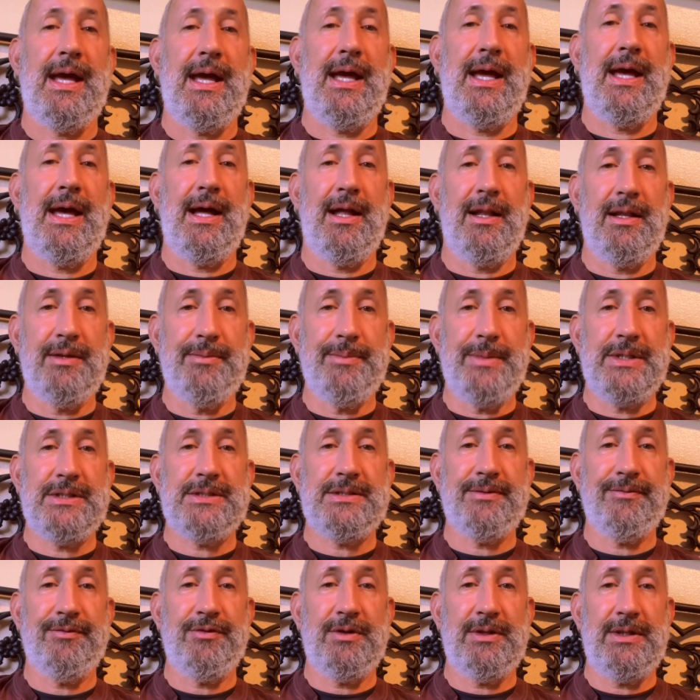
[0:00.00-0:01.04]
elements
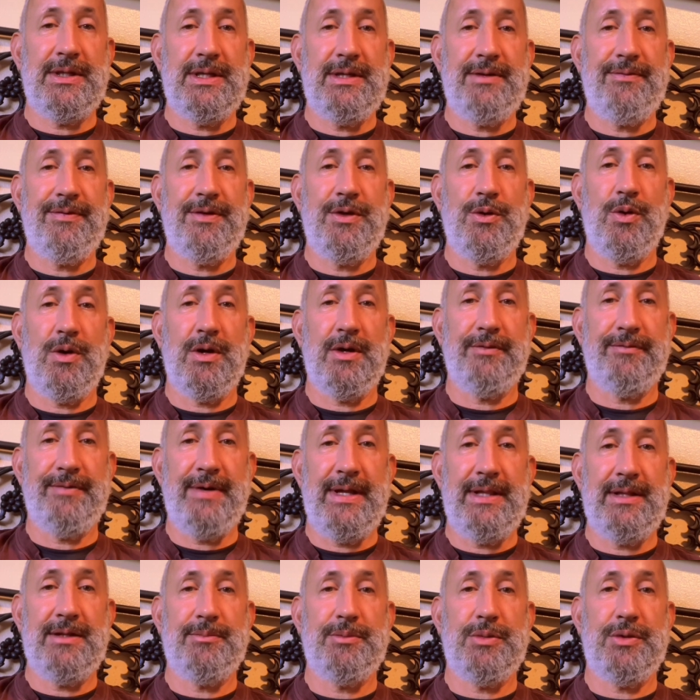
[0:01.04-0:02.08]
of relief you are
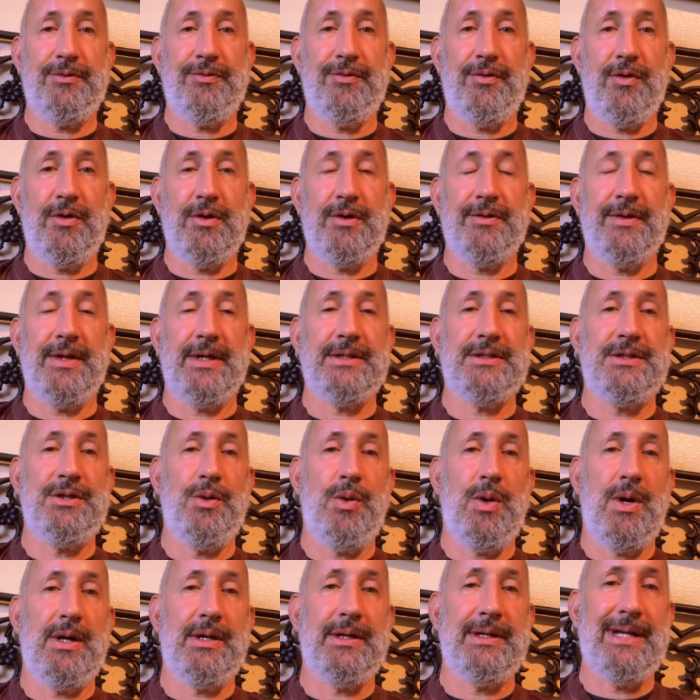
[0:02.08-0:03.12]
available for that you
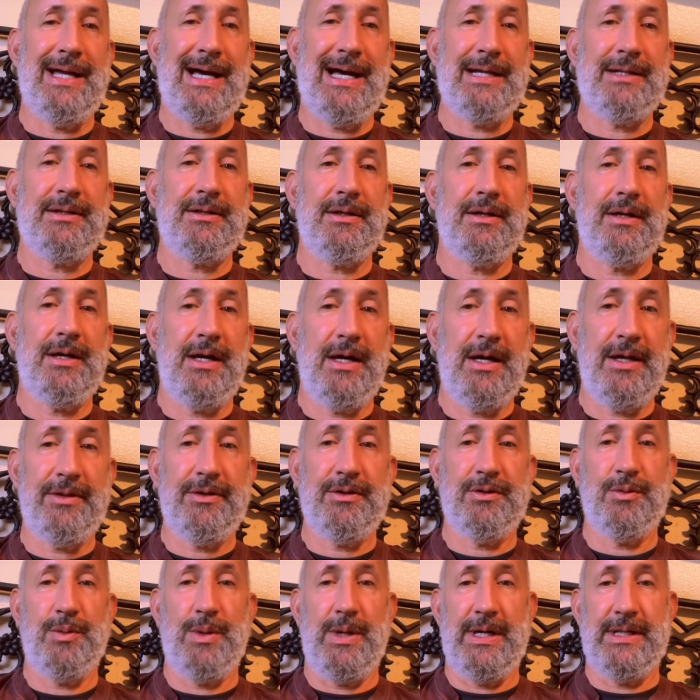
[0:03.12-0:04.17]
are not
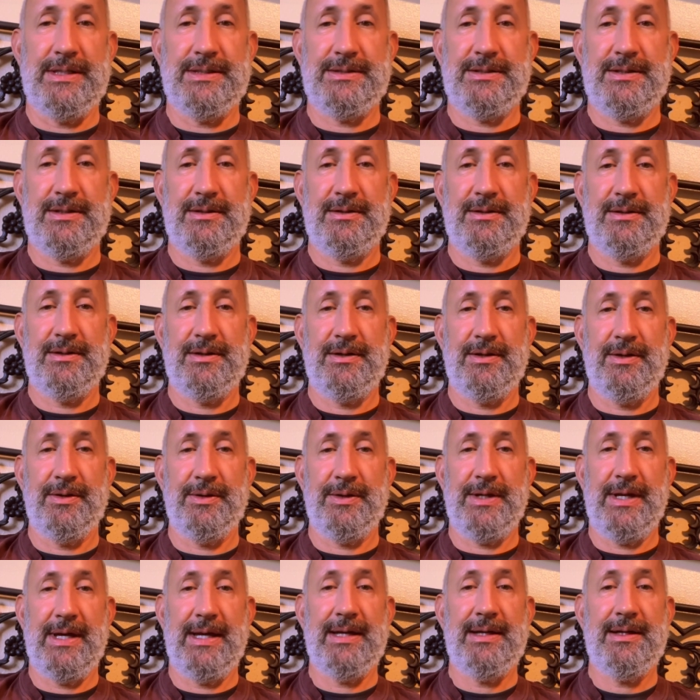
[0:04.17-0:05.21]
otherwise.
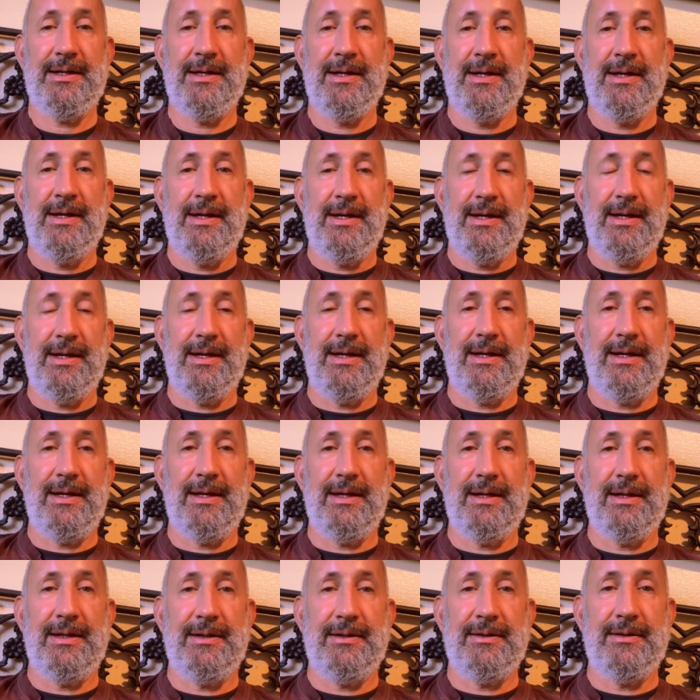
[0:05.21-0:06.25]
Okay,
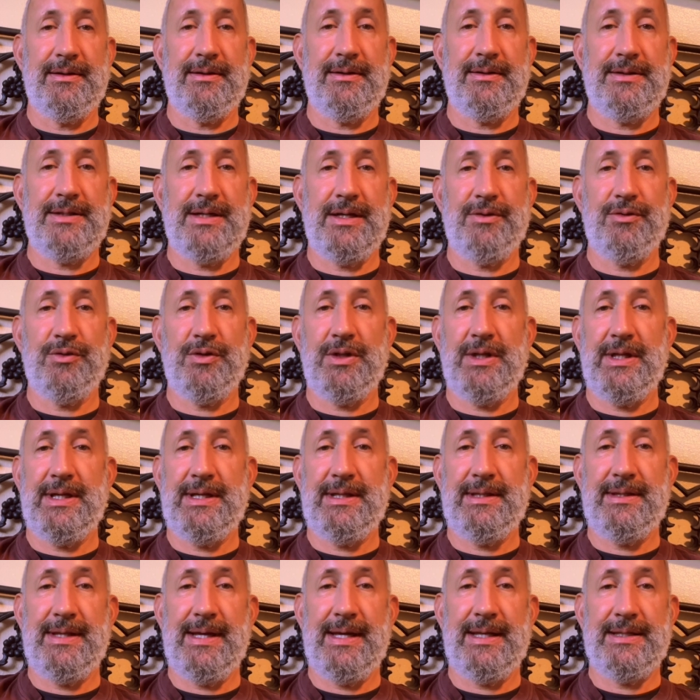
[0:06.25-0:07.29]
and generally
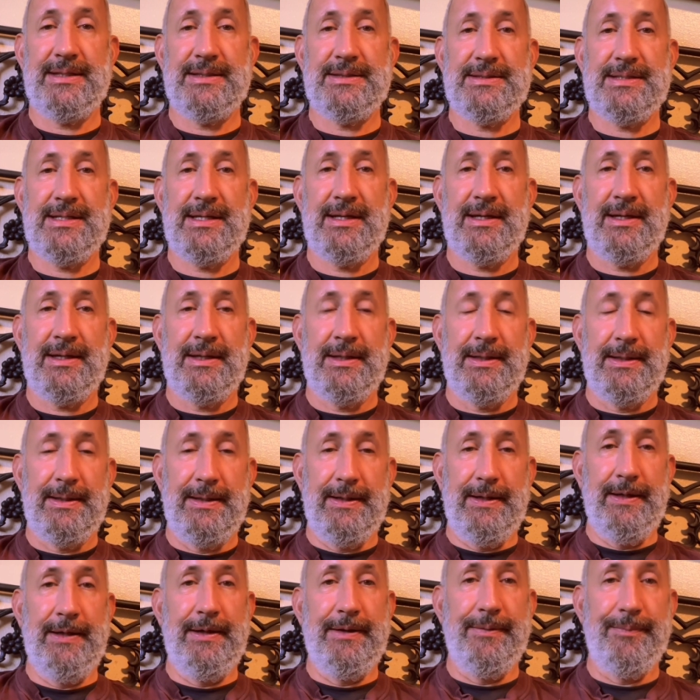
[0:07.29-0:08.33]
that is
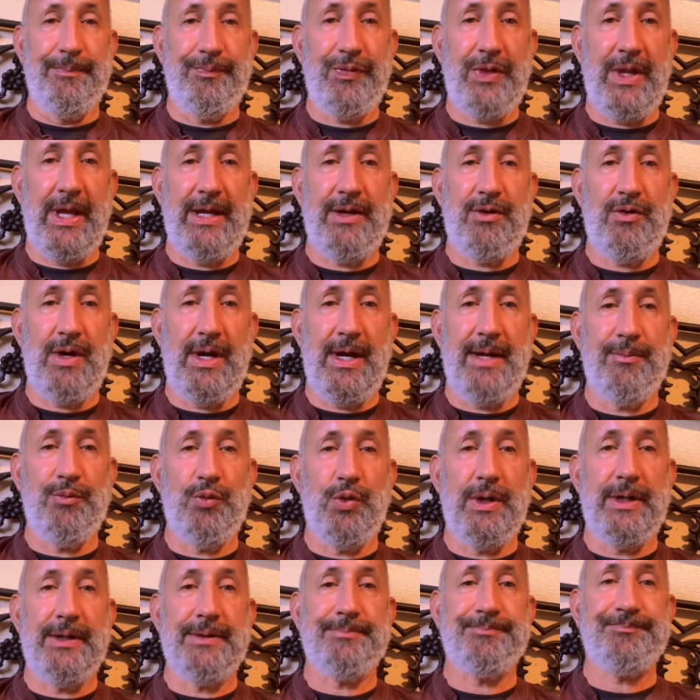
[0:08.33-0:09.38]
a crime
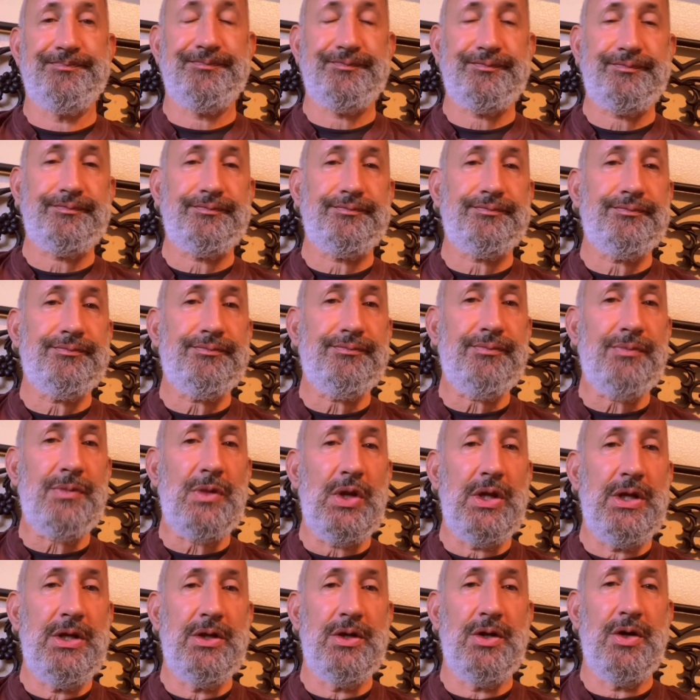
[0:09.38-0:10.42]
where,
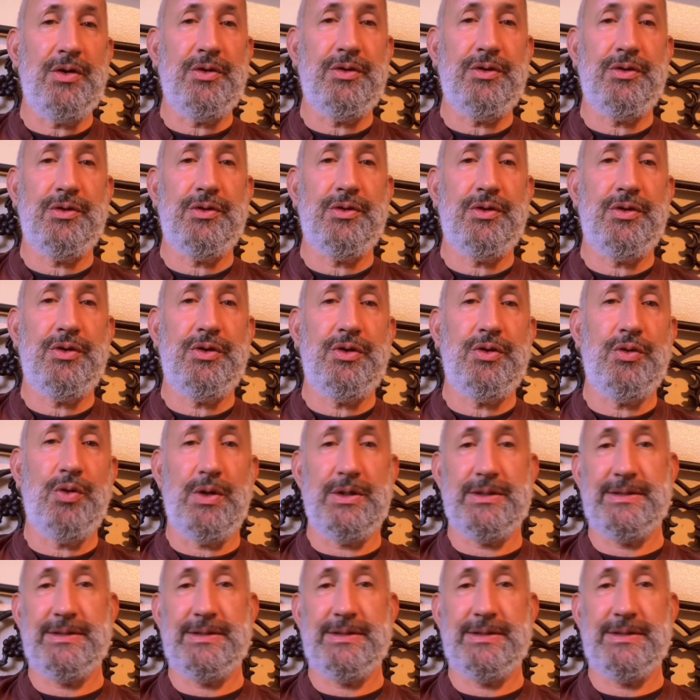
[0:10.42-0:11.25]
you know, you are